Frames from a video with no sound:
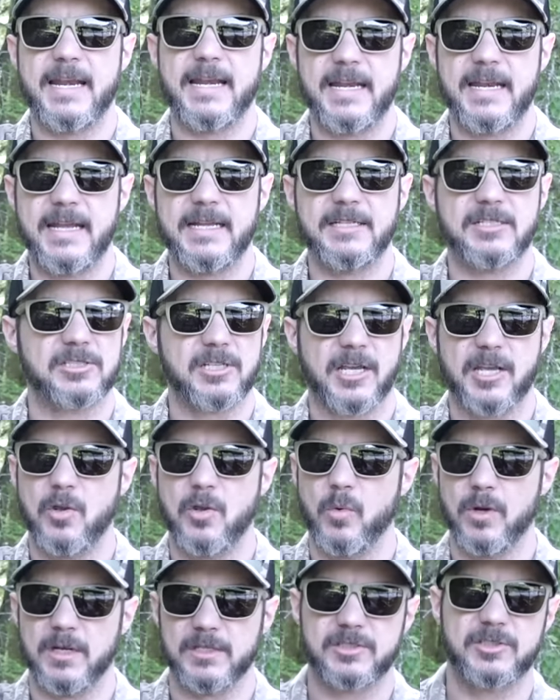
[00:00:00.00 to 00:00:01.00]
it in just like
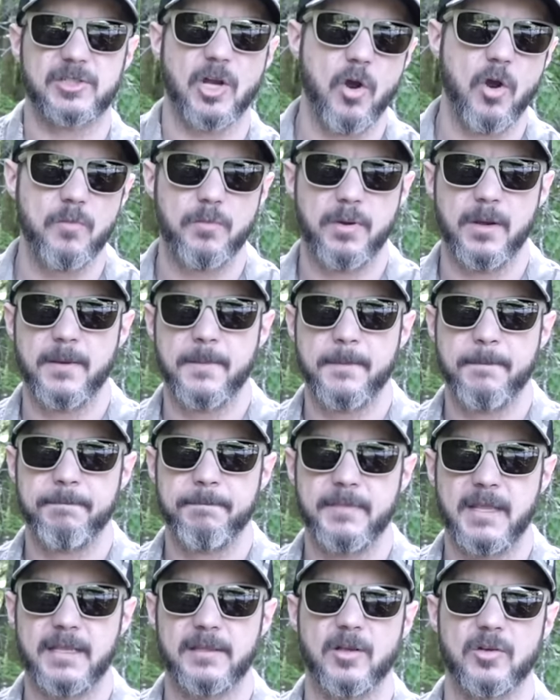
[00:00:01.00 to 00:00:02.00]
you would a scope
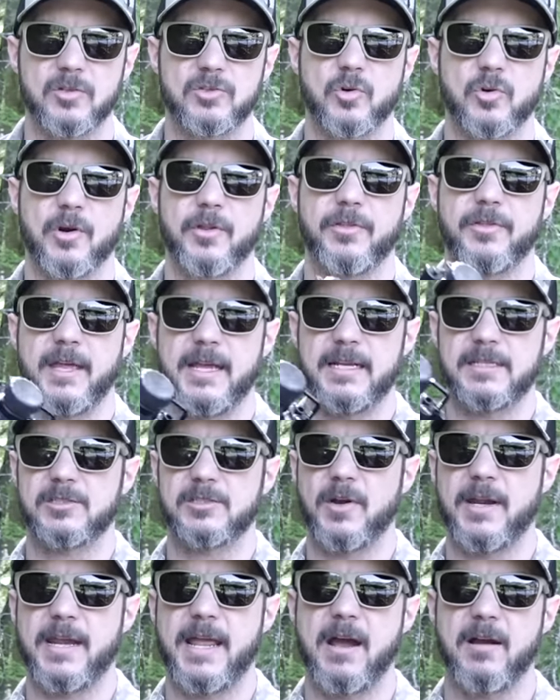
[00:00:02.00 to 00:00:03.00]
and those sort of things.
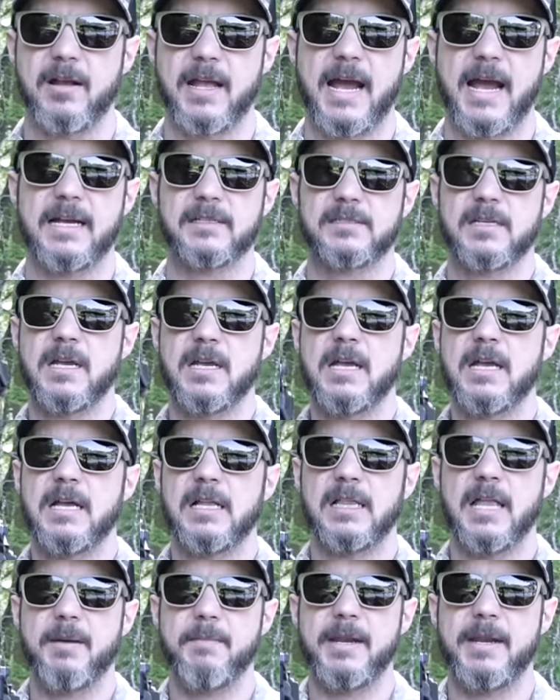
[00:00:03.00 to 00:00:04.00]
So anyhow, guys,
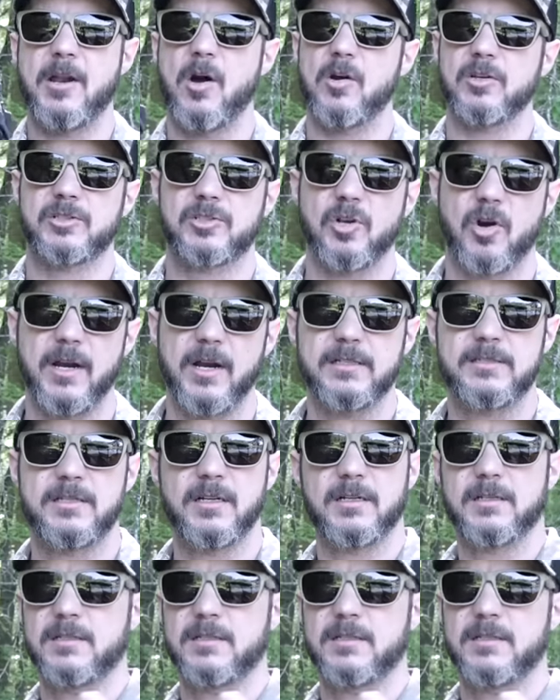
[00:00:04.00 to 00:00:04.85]
let me know. Sorry it took